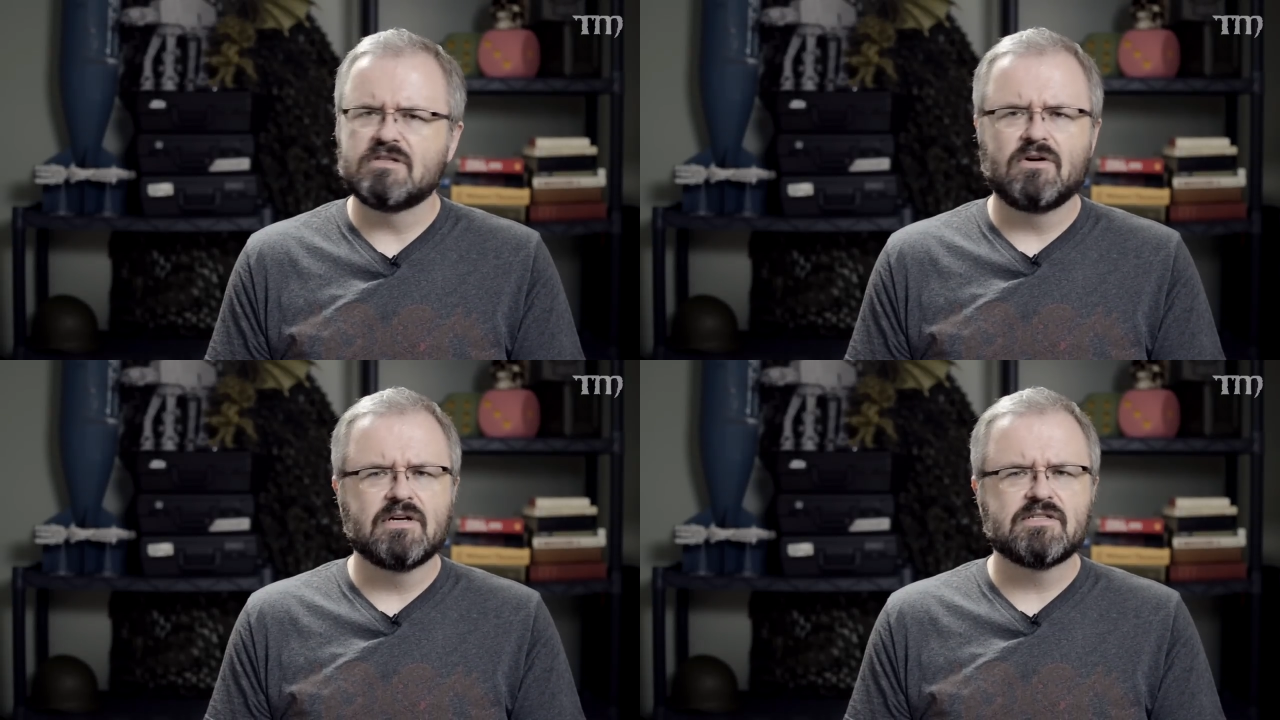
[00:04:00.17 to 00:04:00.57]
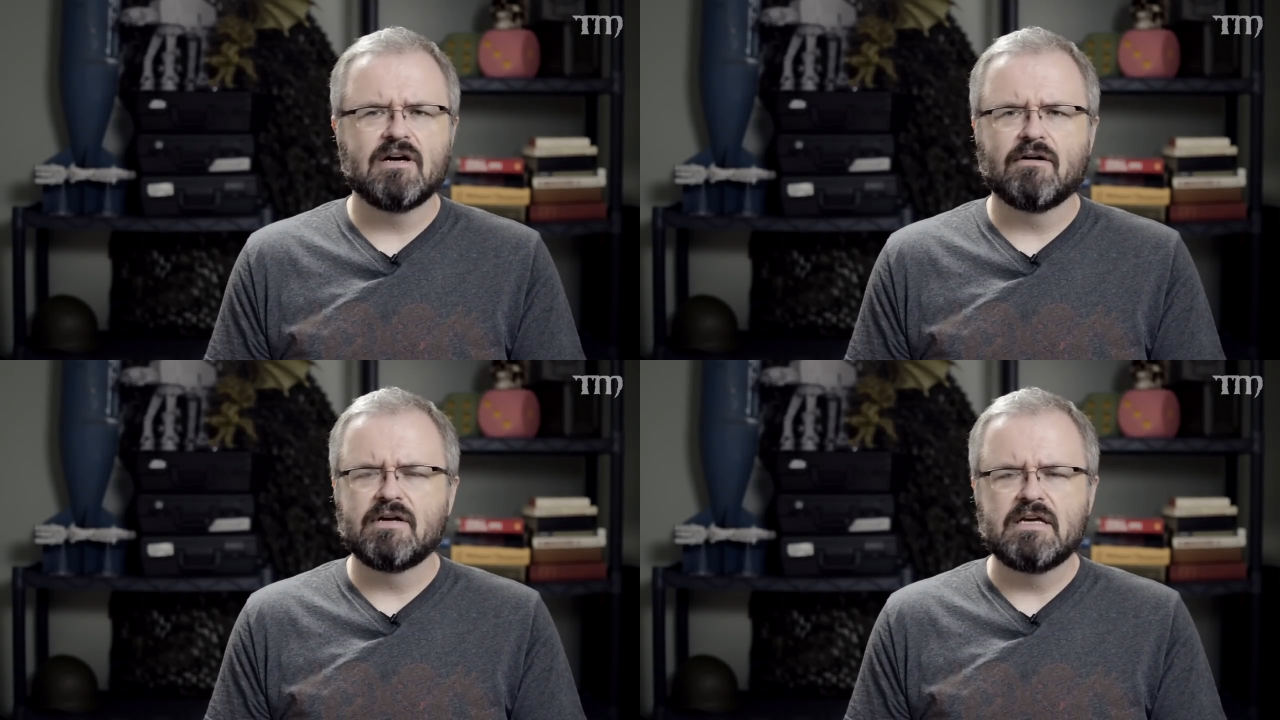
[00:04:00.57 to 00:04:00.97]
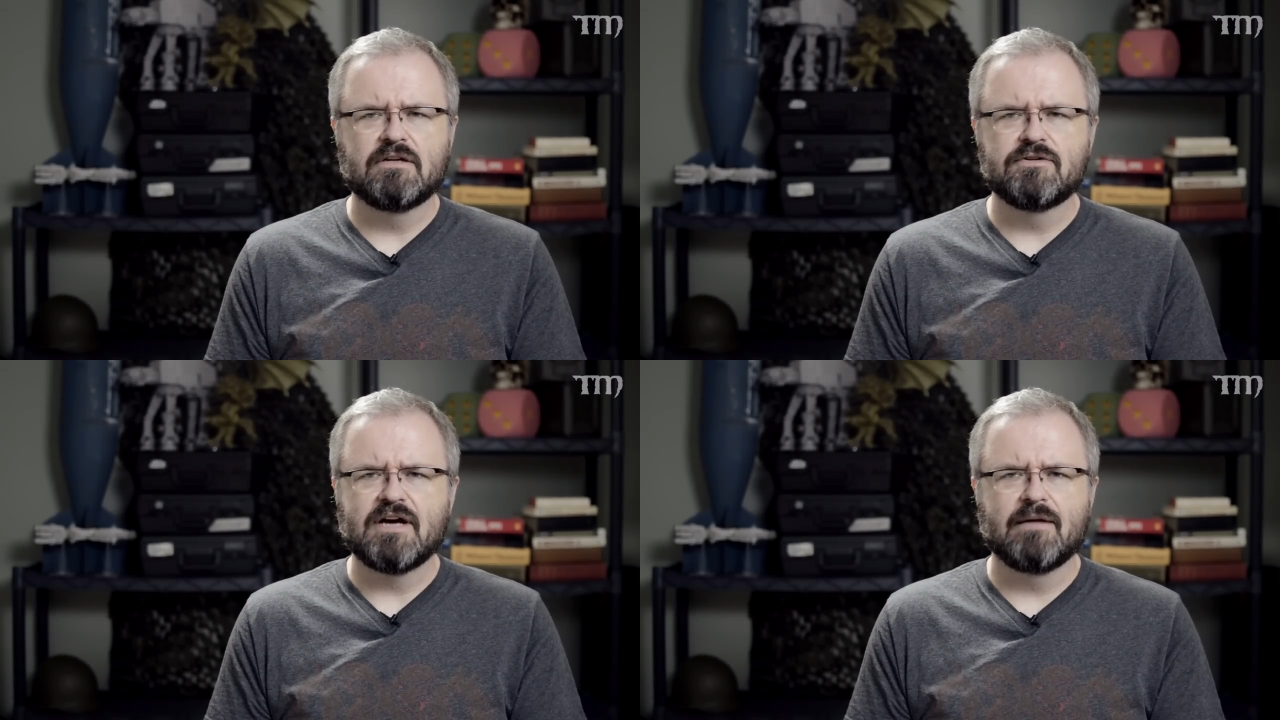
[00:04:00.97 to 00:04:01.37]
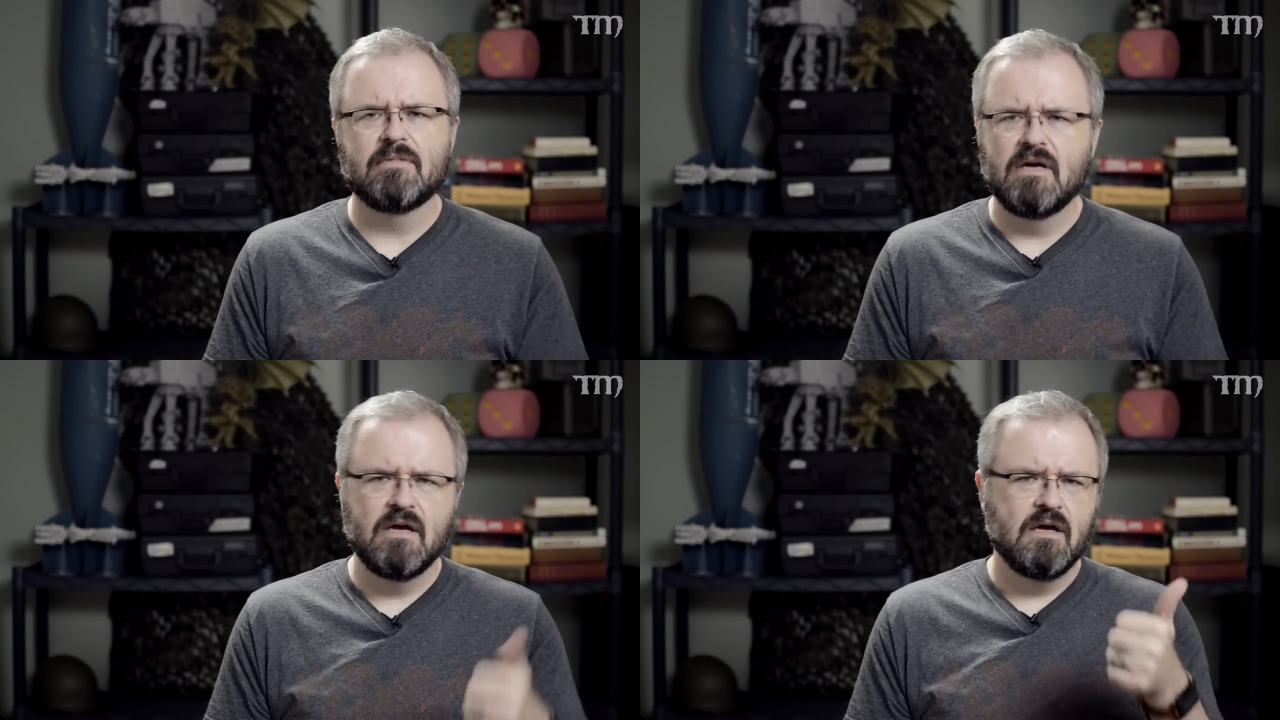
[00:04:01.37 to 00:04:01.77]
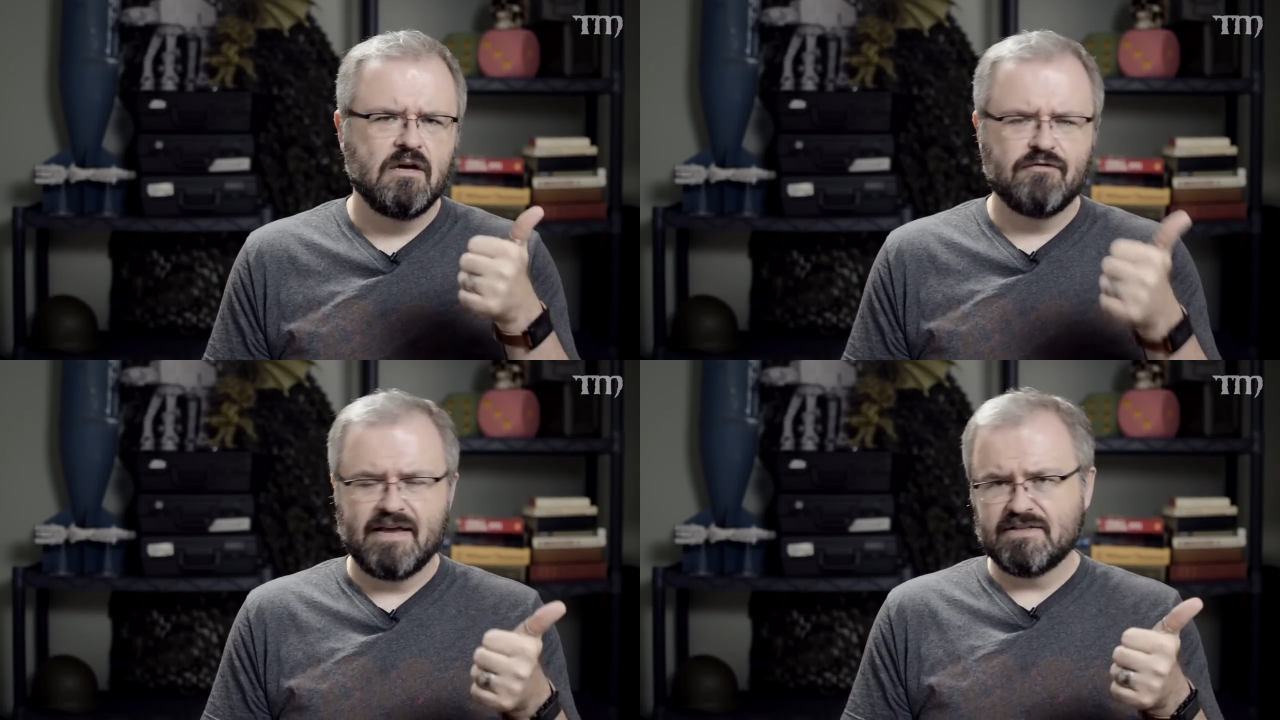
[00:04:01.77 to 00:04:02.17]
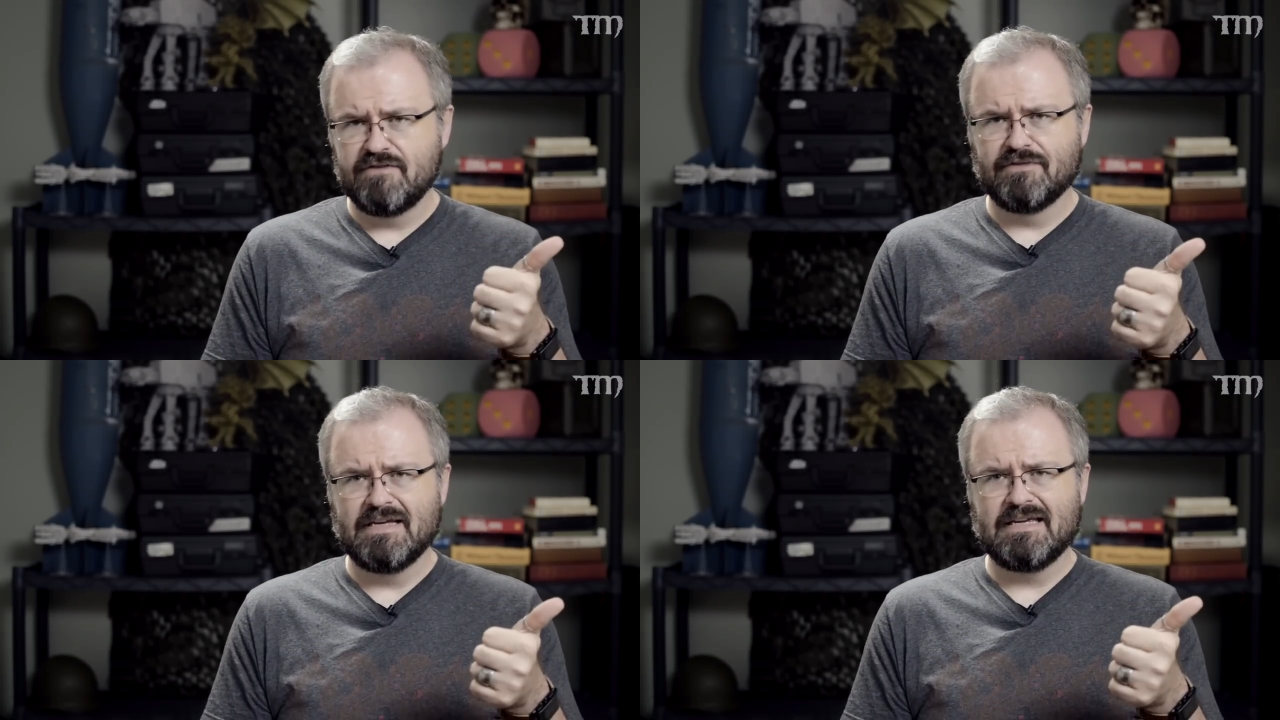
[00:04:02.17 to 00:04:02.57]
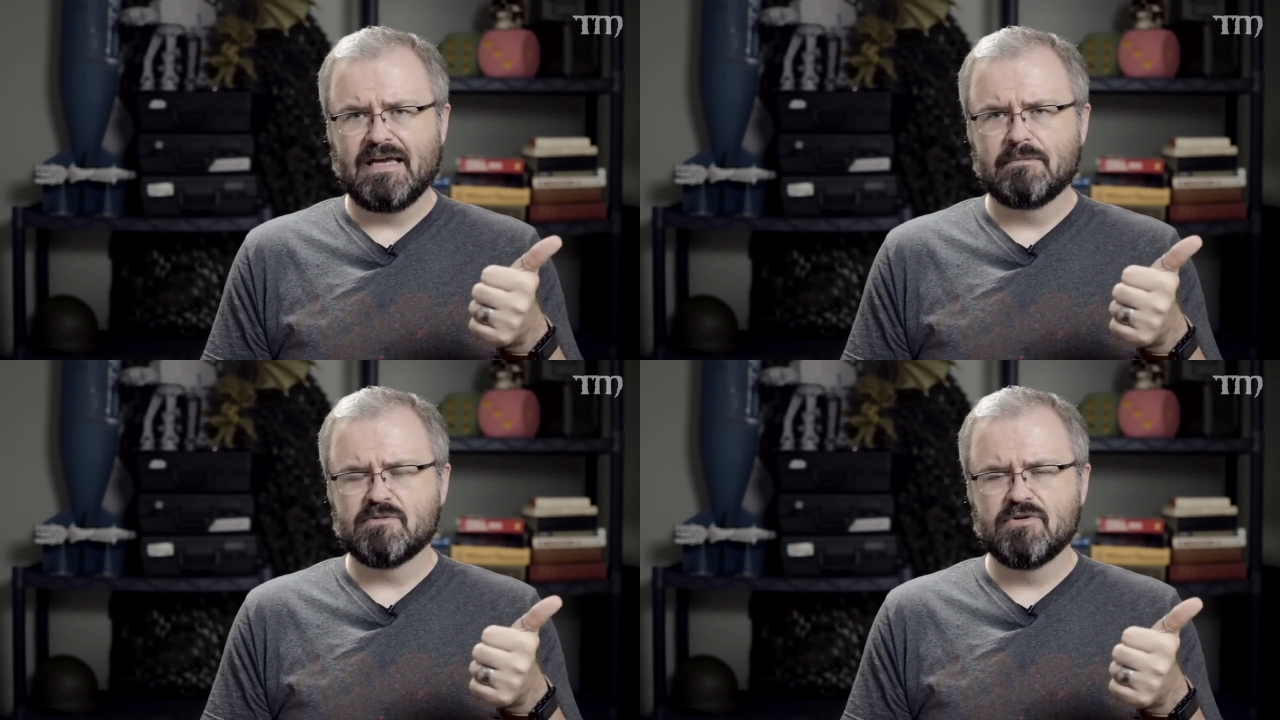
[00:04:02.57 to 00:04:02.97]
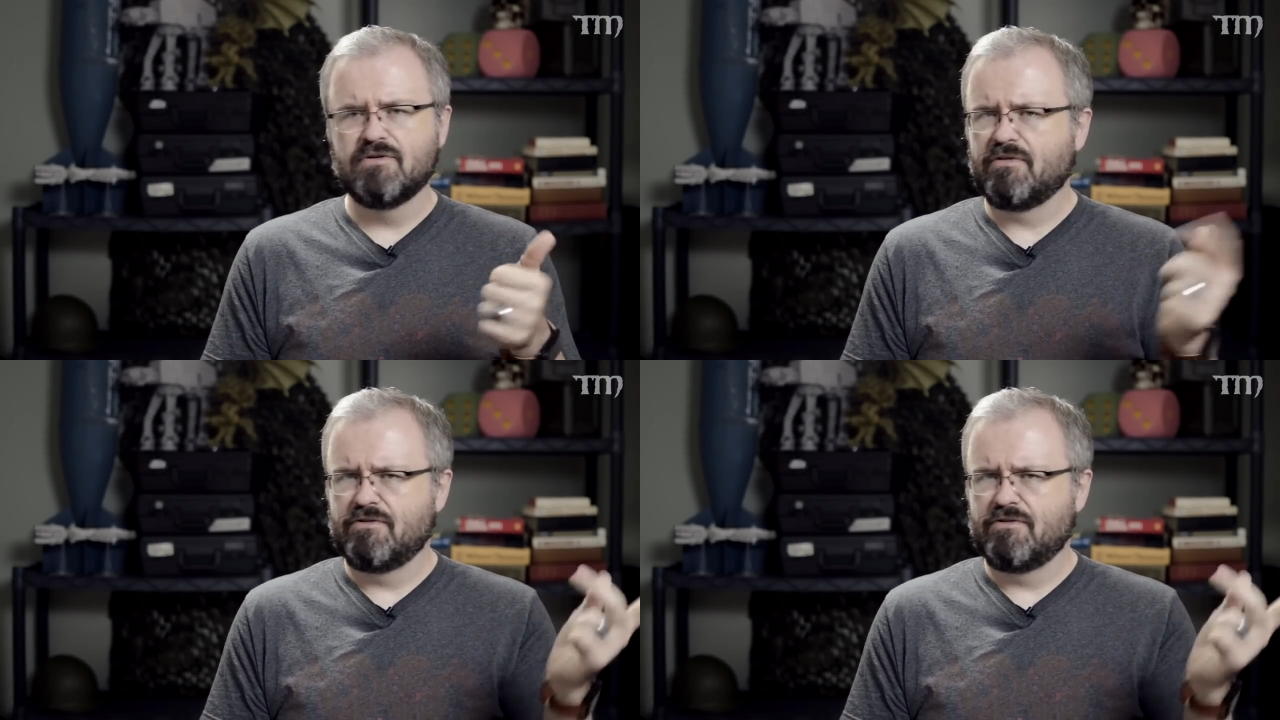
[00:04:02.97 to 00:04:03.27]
long as they are any other time. Fantasy Flight Games booth,